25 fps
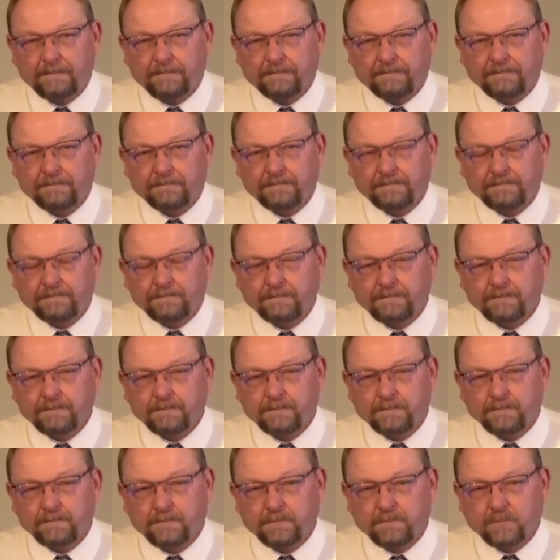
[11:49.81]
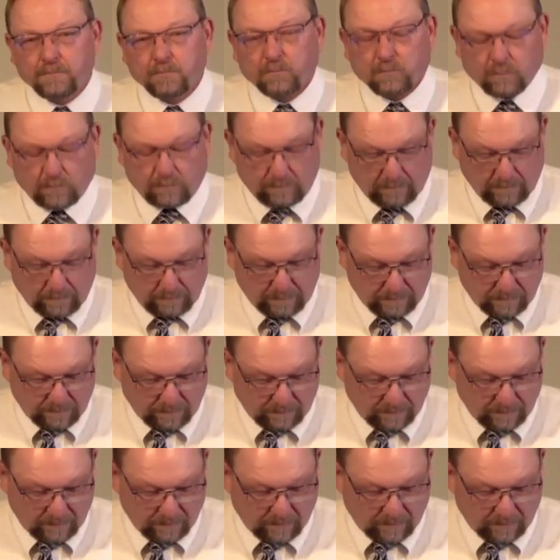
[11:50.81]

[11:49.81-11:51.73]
[no speech]